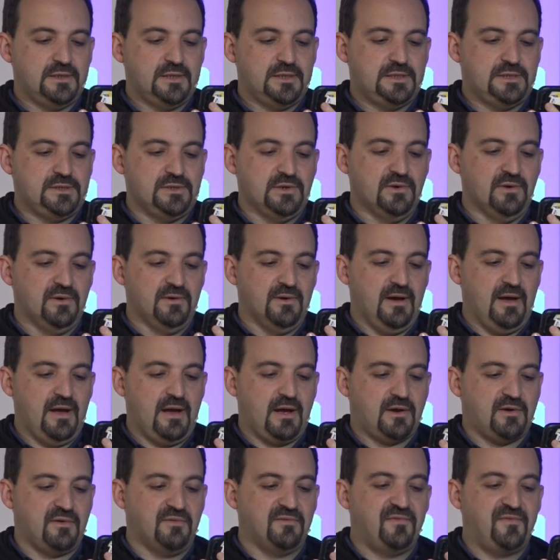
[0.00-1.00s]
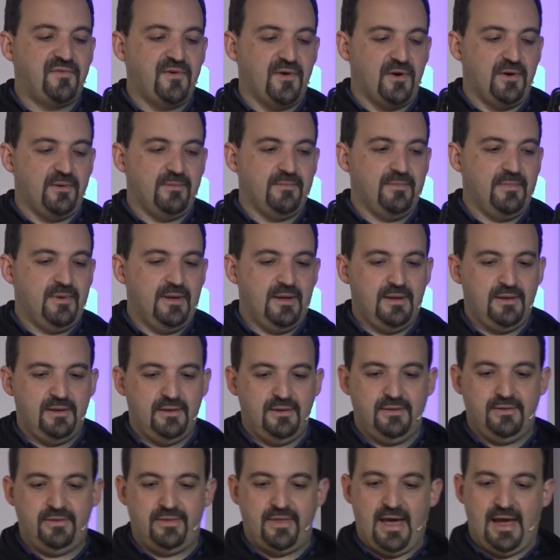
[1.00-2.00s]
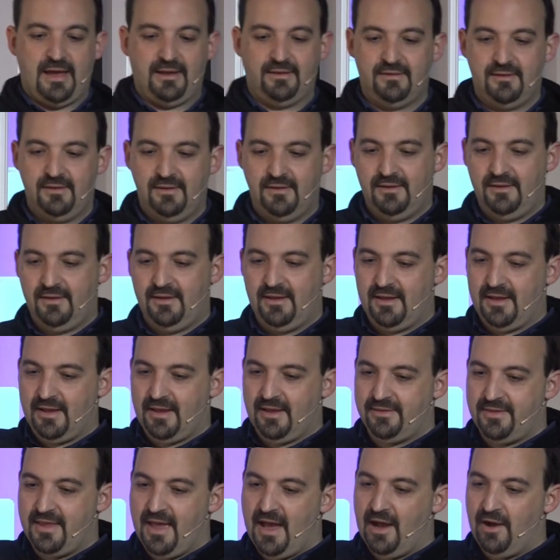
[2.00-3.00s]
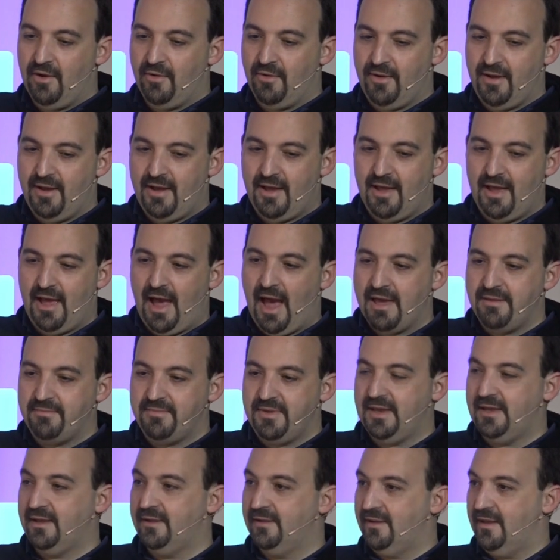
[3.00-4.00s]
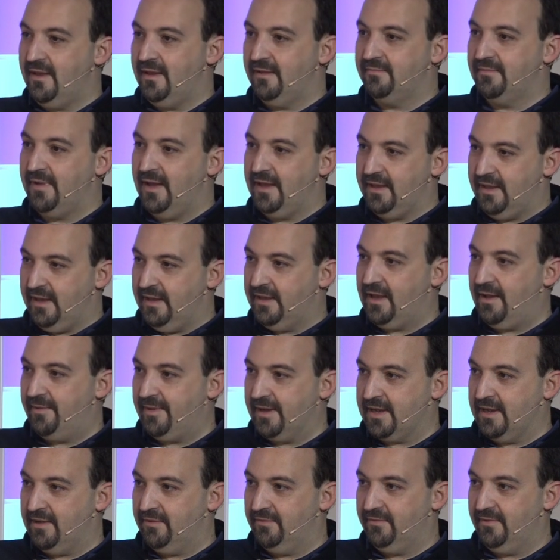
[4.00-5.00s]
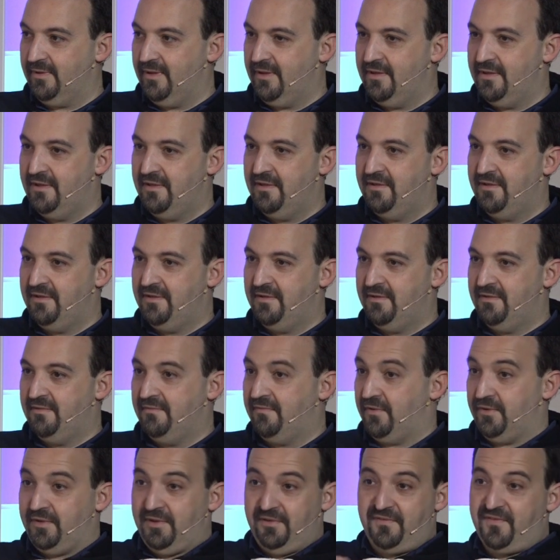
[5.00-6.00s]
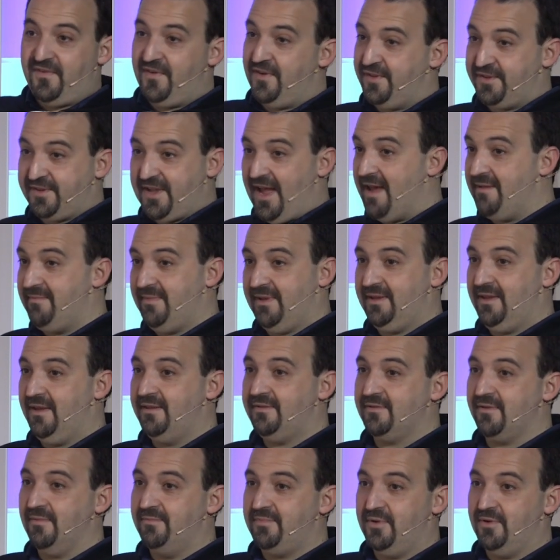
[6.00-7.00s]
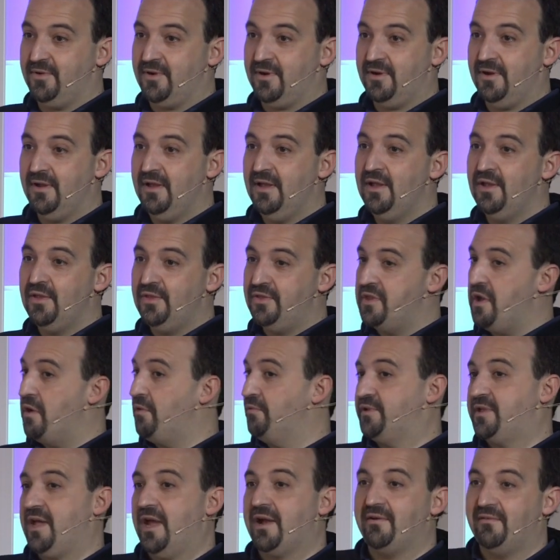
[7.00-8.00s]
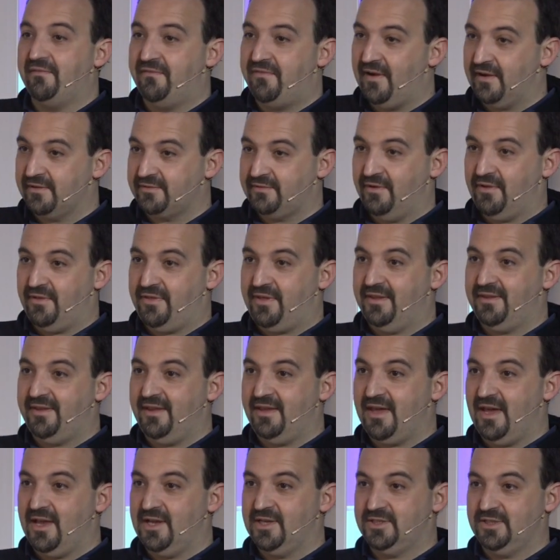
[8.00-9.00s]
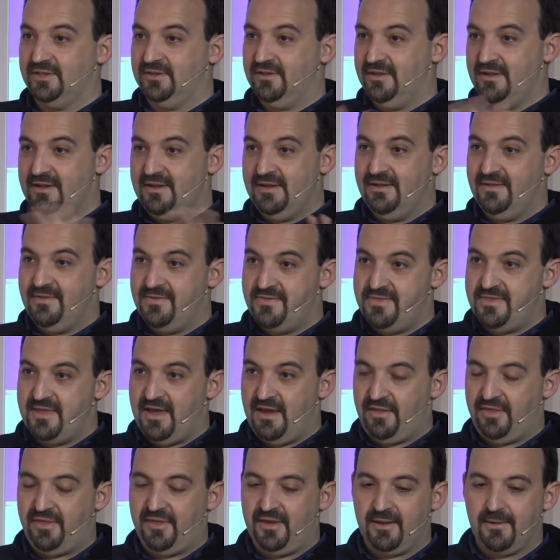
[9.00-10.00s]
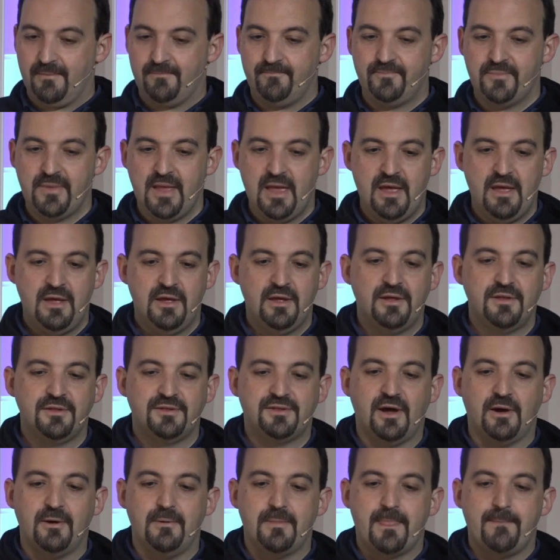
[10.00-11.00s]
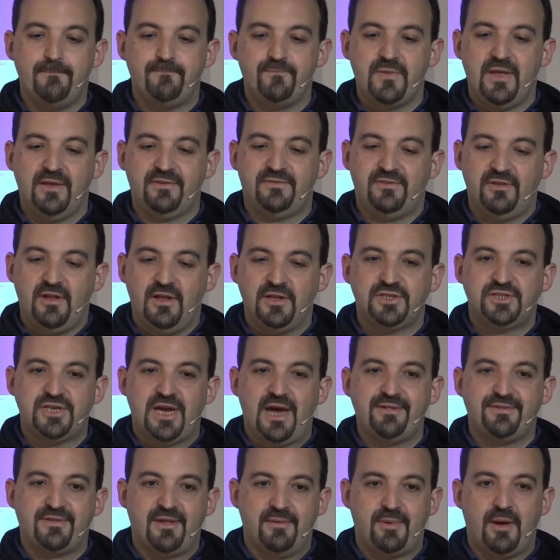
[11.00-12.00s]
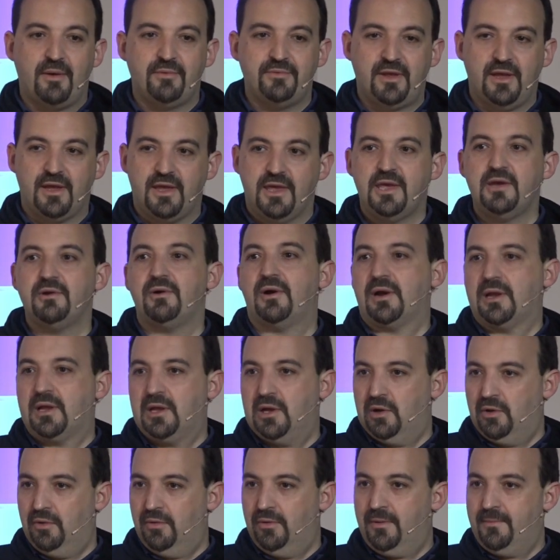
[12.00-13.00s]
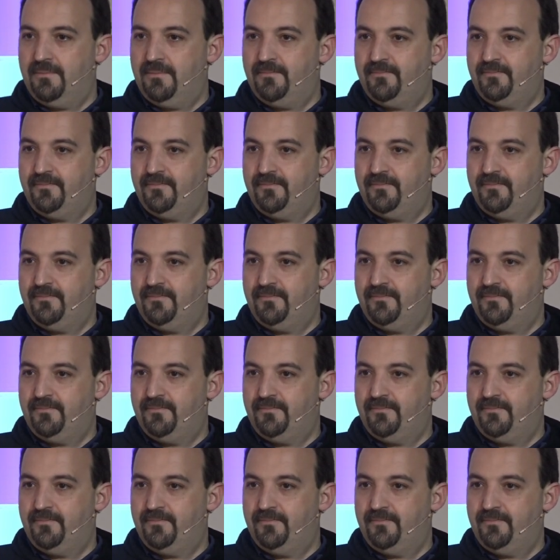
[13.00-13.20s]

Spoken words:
to confirm that, and now I'm in my GitHub account. For the first time in this computer, no second factor authentication, nothing. So it's not just about the QR code.